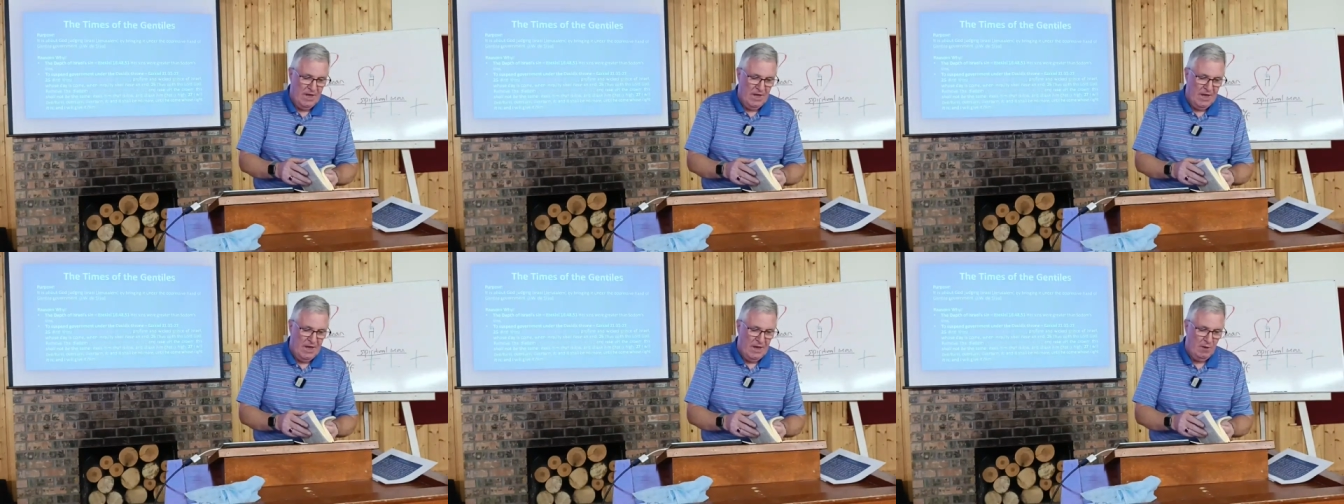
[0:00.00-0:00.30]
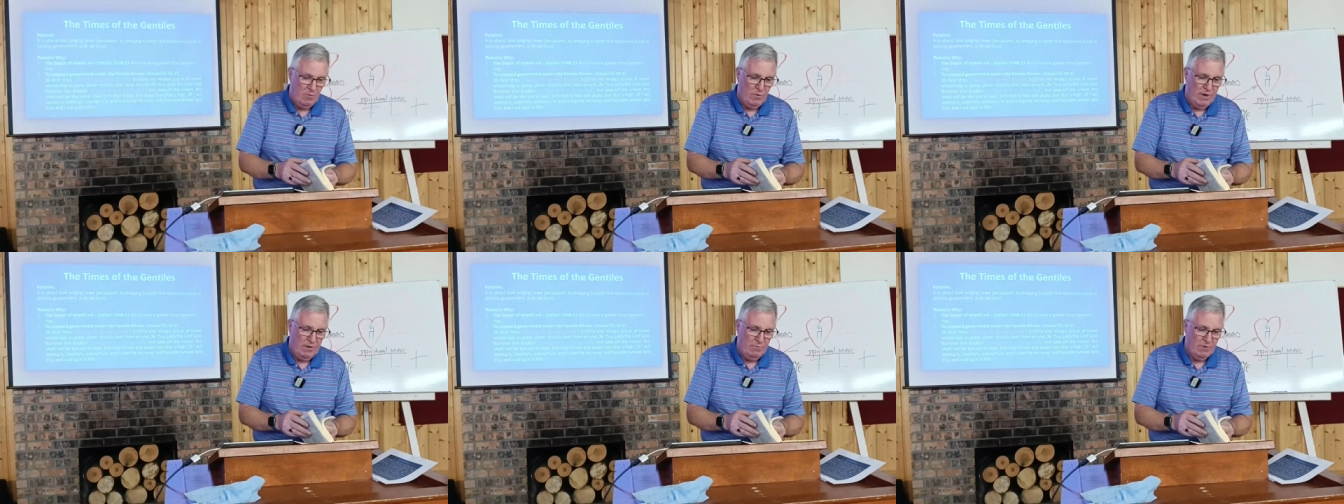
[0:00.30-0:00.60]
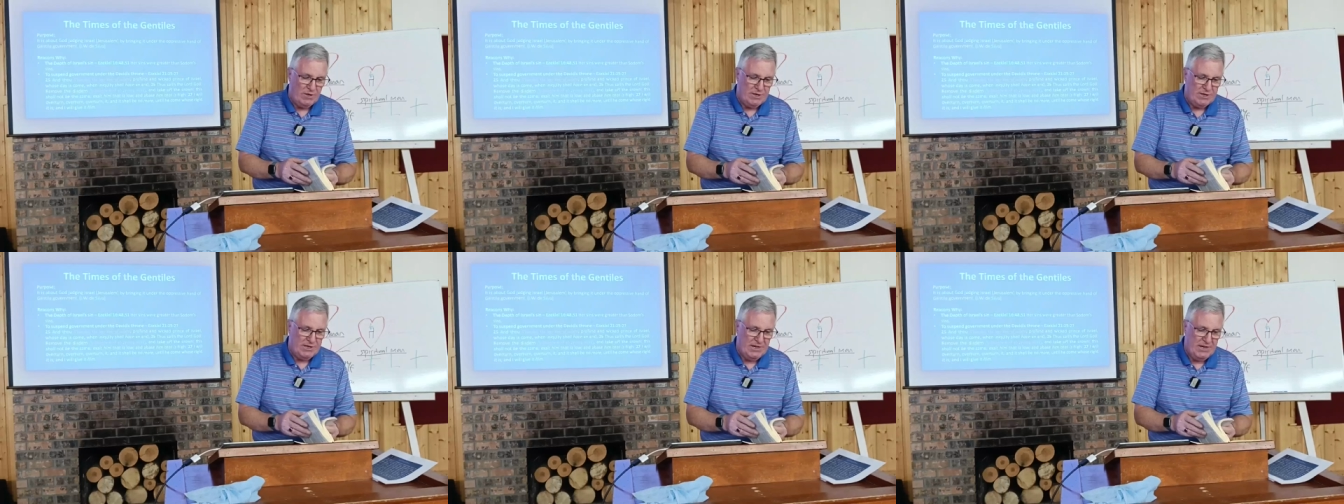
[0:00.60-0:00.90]
uh, we
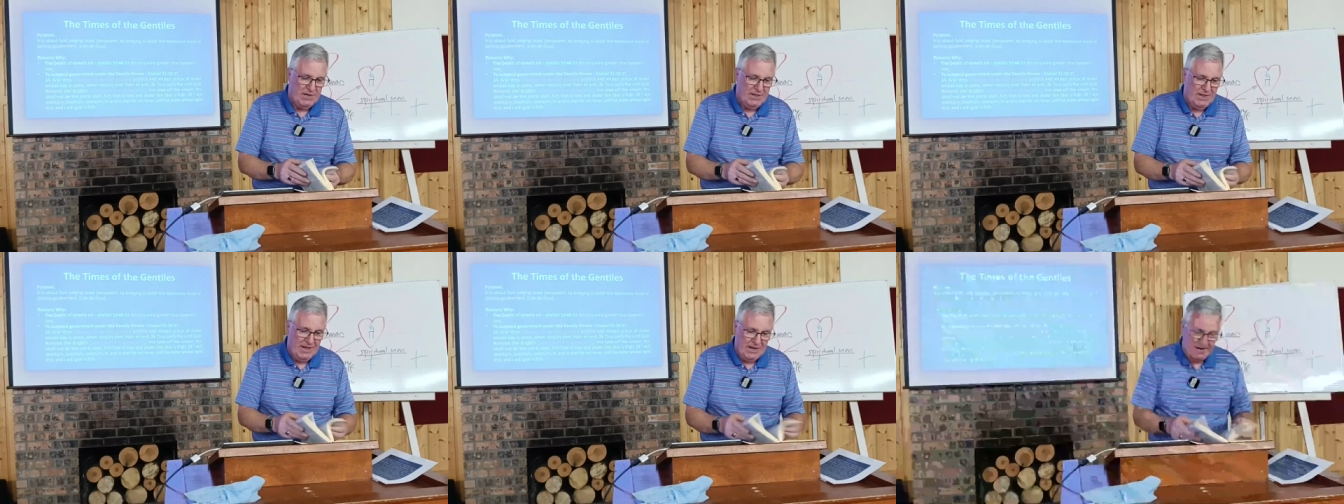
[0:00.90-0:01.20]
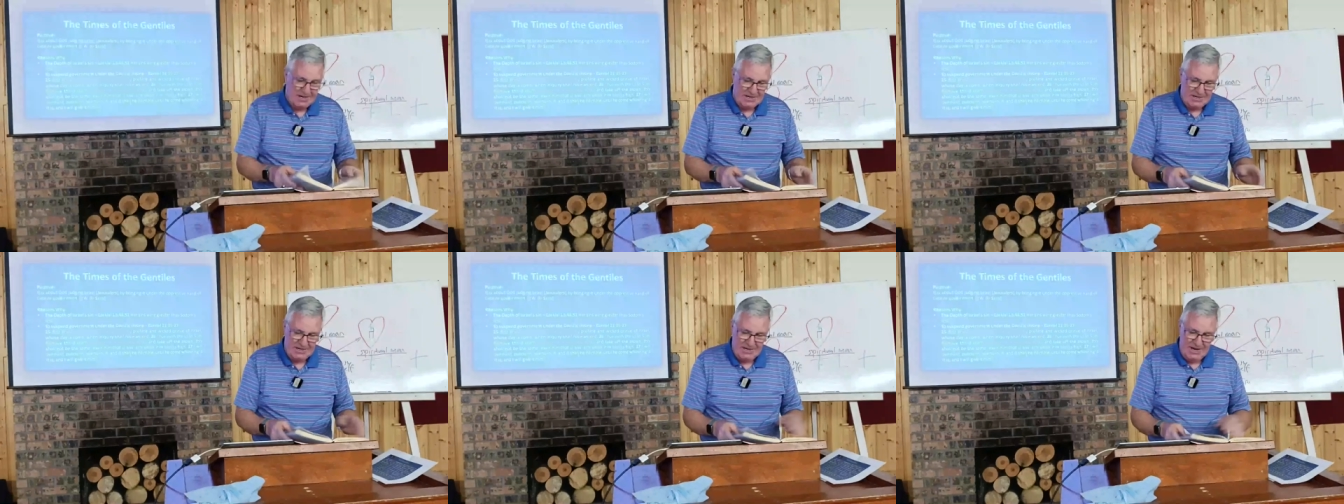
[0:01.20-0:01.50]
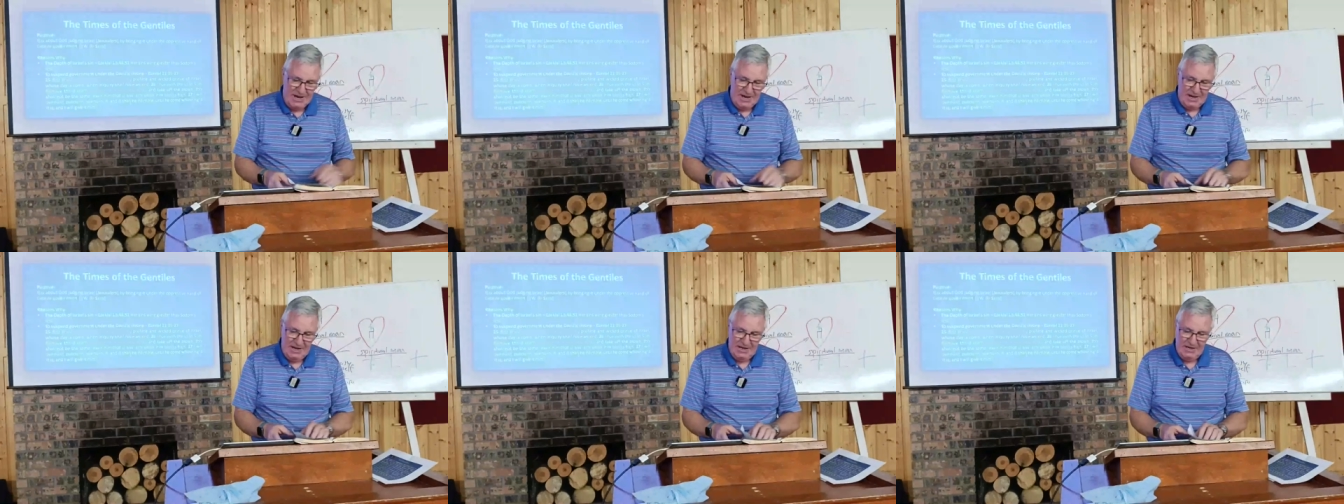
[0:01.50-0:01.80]
will see the
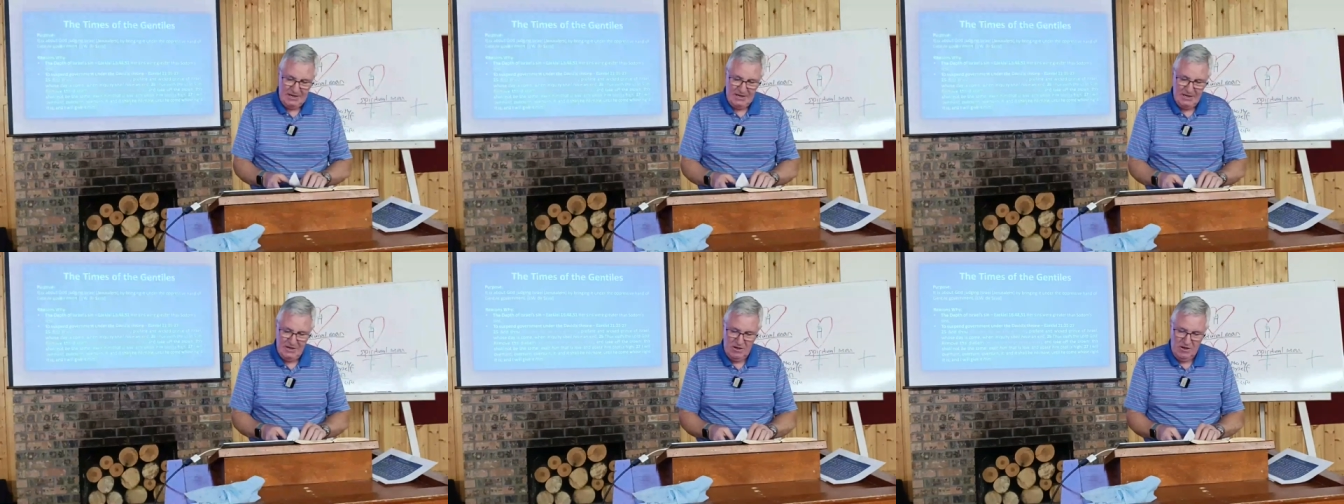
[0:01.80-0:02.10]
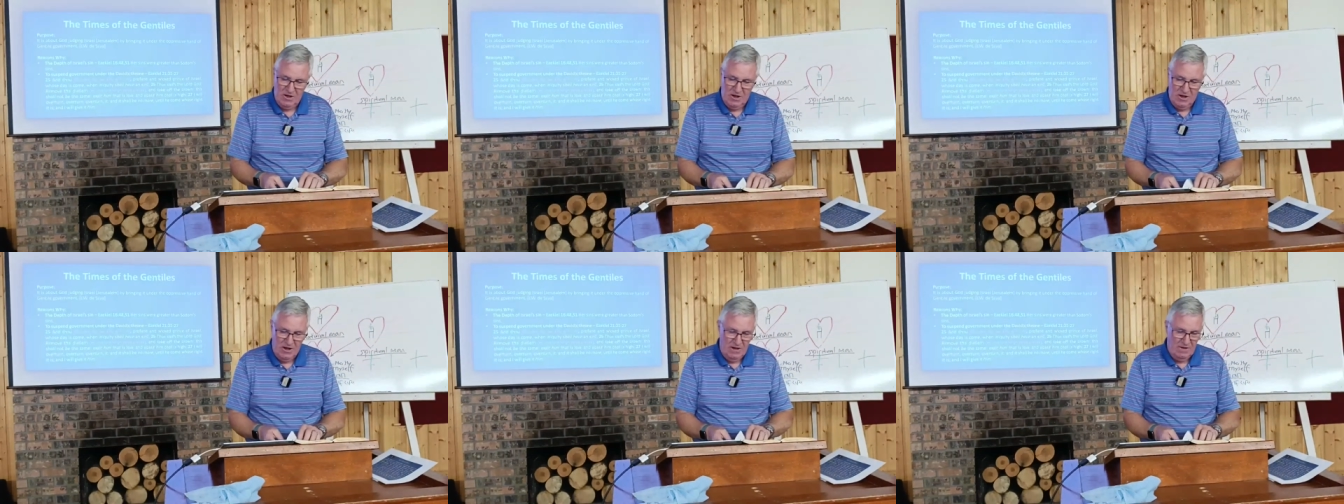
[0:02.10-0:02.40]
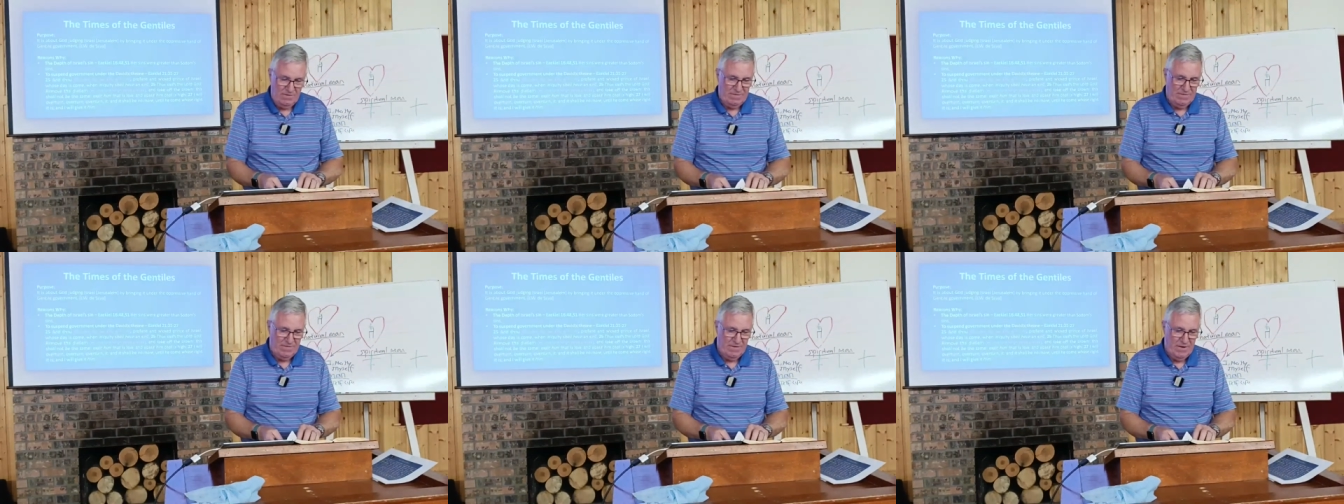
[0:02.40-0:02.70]
extent
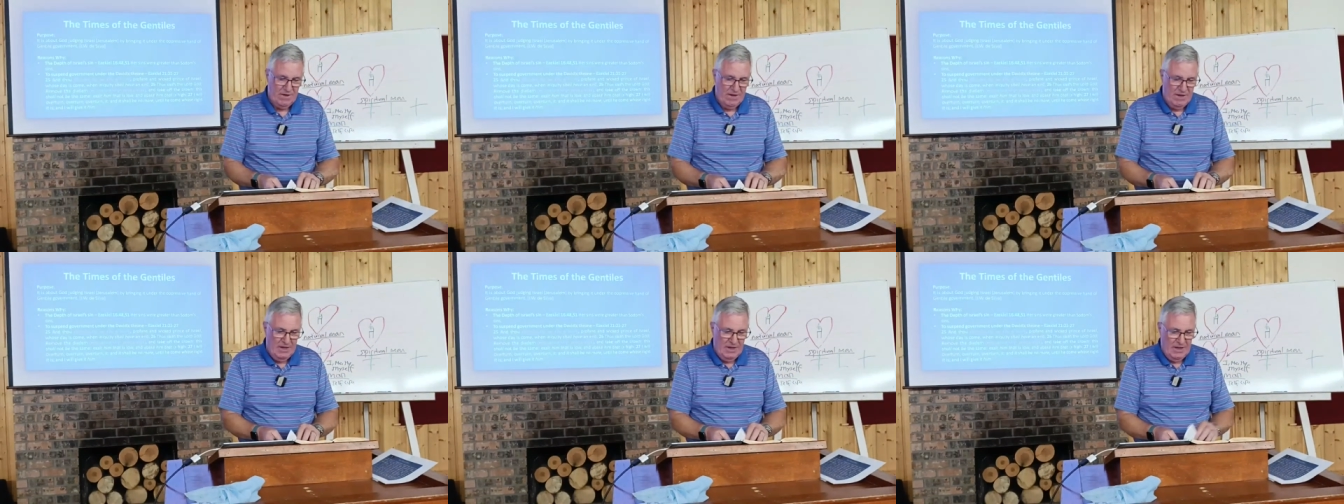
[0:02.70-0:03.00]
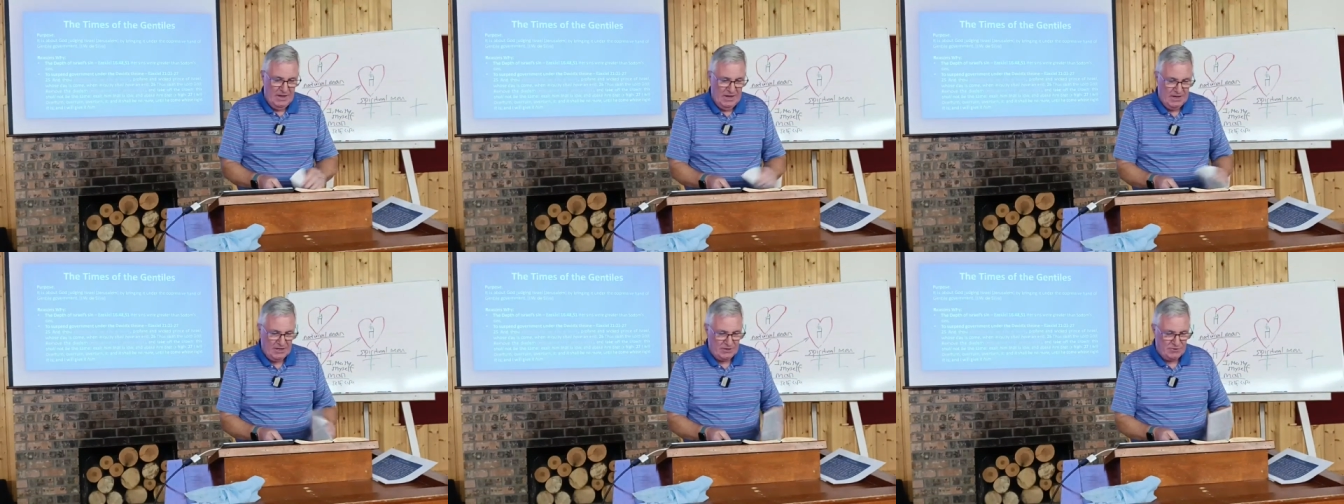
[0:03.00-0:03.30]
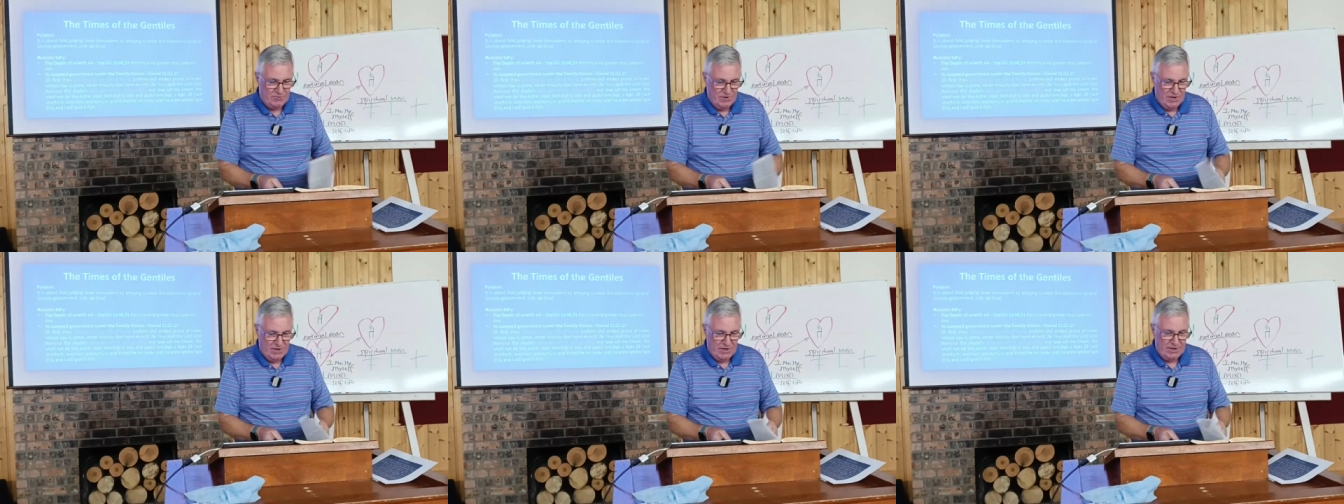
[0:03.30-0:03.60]
of
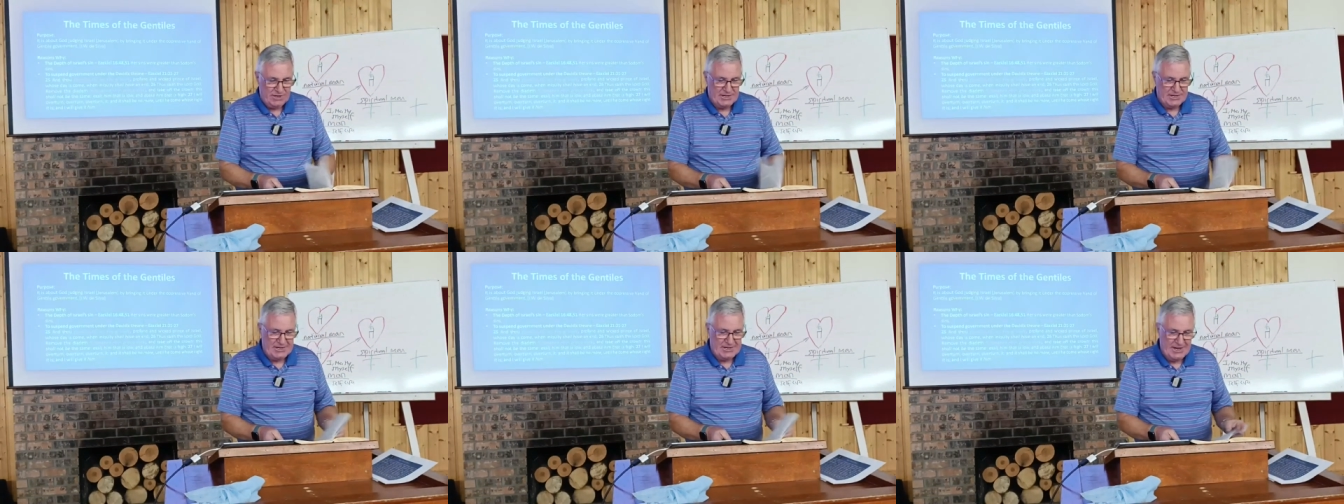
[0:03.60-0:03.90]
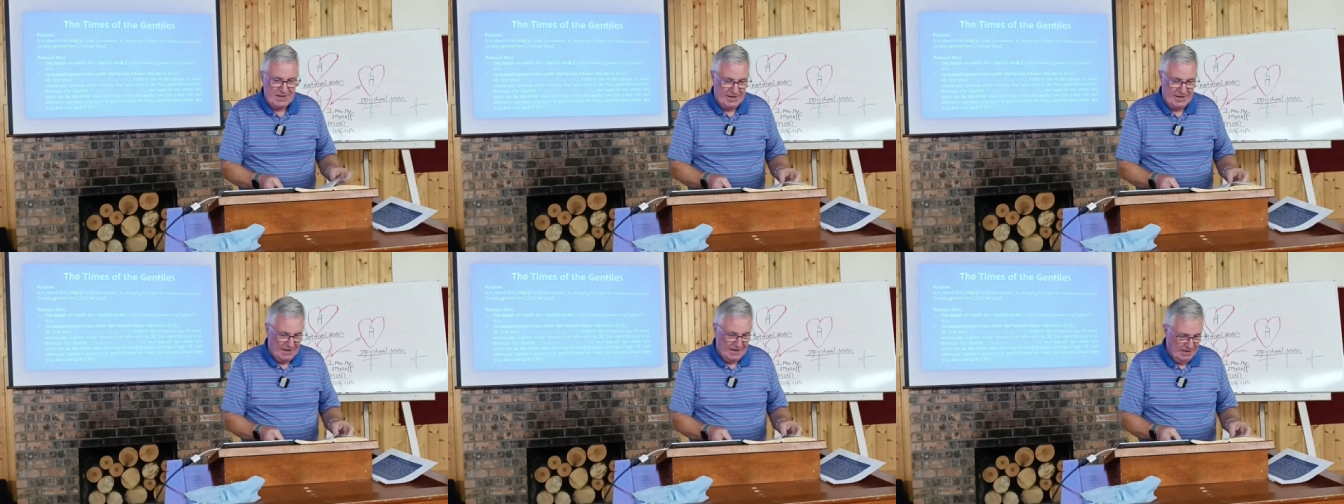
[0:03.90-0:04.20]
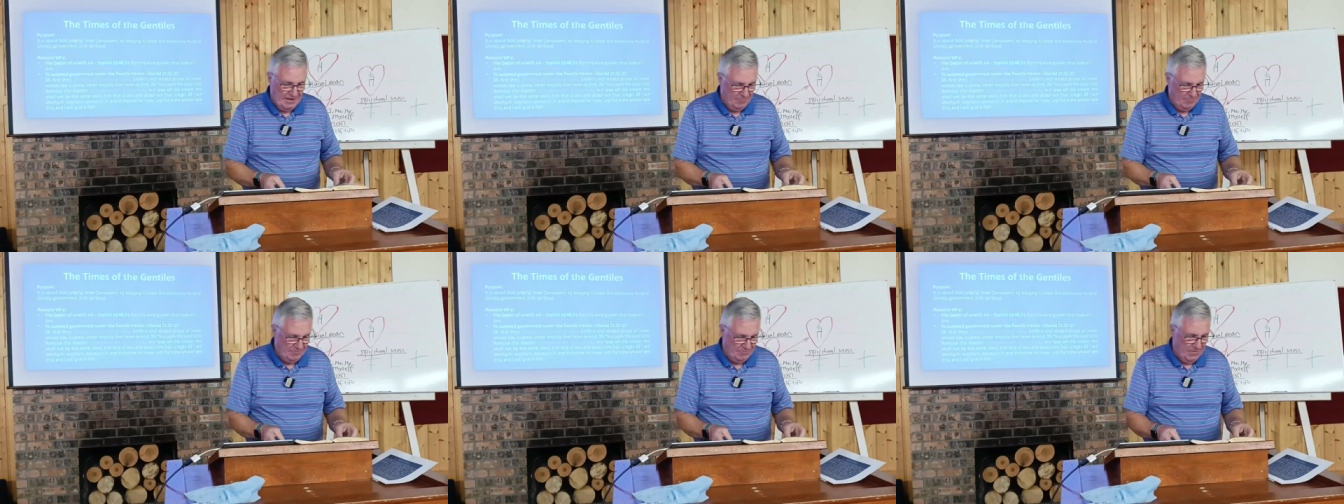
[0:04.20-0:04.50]
Israel's
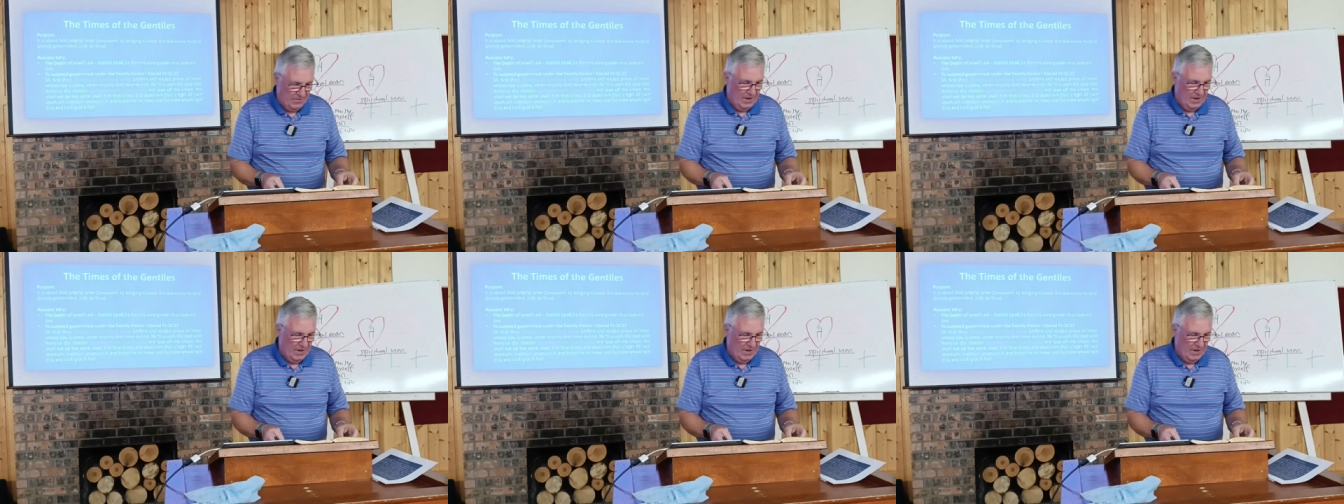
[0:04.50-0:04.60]
sin